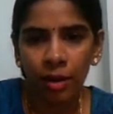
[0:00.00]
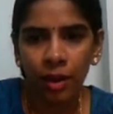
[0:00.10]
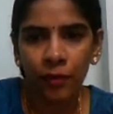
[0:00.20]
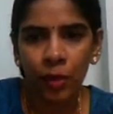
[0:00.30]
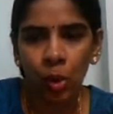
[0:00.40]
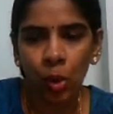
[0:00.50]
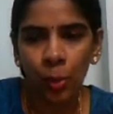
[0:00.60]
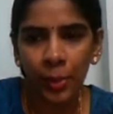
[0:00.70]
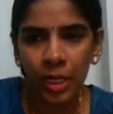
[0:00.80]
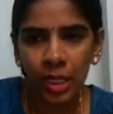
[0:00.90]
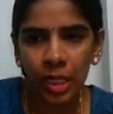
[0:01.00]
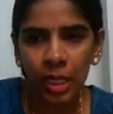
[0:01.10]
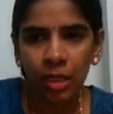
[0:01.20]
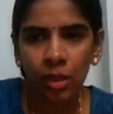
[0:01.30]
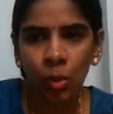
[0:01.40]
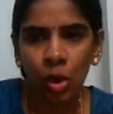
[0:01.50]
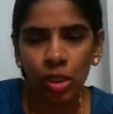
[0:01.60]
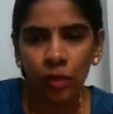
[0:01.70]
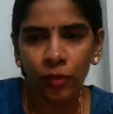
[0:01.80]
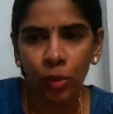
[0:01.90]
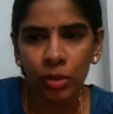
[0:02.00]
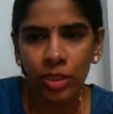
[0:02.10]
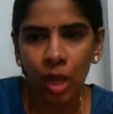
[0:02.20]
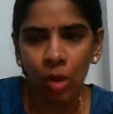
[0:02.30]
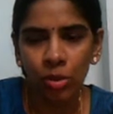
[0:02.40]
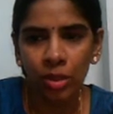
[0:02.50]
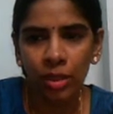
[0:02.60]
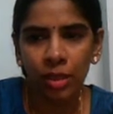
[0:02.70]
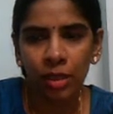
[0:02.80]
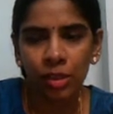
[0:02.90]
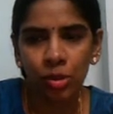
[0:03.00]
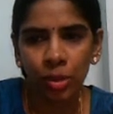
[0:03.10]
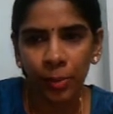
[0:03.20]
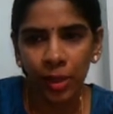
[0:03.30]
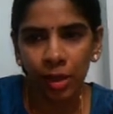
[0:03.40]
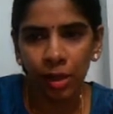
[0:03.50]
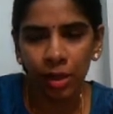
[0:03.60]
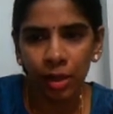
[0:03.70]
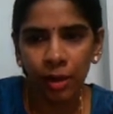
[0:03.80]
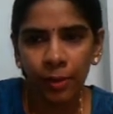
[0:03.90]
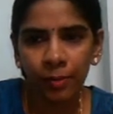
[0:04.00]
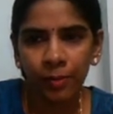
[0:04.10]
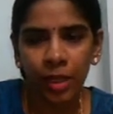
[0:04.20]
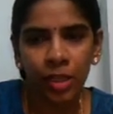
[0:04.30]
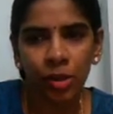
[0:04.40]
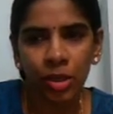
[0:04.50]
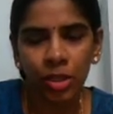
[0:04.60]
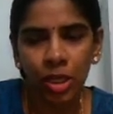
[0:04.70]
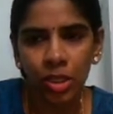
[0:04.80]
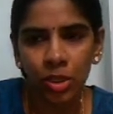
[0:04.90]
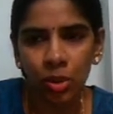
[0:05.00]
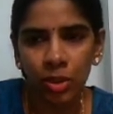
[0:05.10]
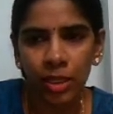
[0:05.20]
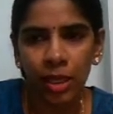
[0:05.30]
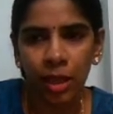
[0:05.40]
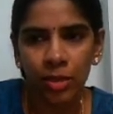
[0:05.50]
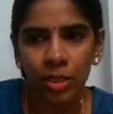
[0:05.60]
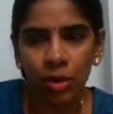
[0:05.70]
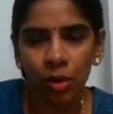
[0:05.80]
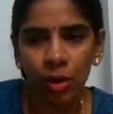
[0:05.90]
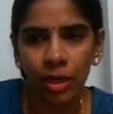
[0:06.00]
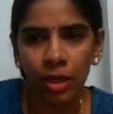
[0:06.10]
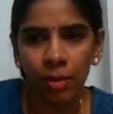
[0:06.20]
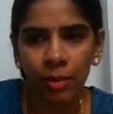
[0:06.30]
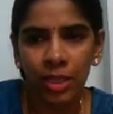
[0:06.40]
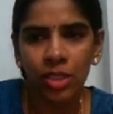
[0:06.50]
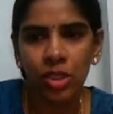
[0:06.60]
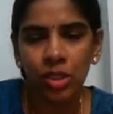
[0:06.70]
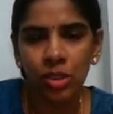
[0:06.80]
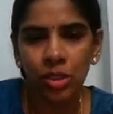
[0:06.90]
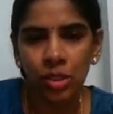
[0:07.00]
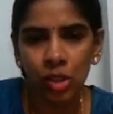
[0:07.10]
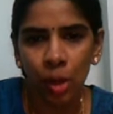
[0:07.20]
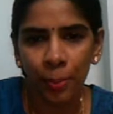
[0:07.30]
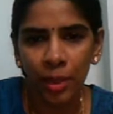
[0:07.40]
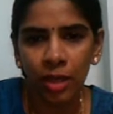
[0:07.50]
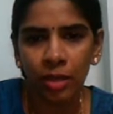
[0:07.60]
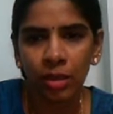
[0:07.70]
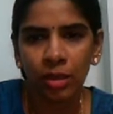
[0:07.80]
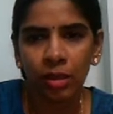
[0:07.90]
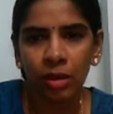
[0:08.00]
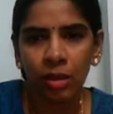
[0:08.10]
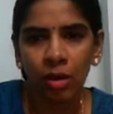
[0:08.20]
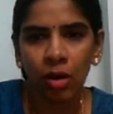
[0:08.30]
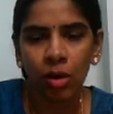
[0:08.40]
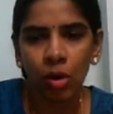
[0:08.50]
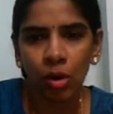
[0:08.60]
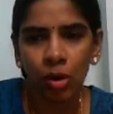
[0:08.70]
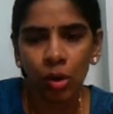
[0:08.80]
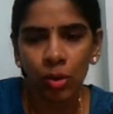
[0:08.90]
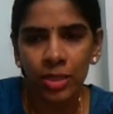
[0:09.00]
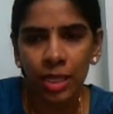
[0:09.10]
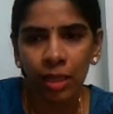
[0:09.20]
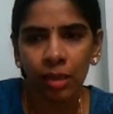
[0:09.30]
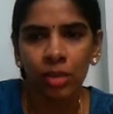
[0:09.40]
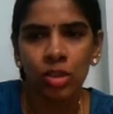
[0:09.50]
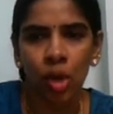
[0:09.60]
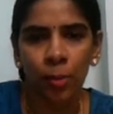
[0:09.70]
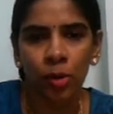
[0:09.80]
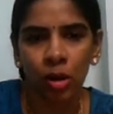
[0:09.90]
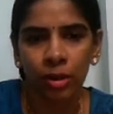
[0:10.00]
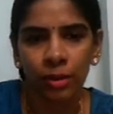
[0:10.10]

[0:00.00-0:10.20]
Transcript: if you open, the water flows down into the beaker, and you can control the kerosene oil by stopping or closing the stopcock.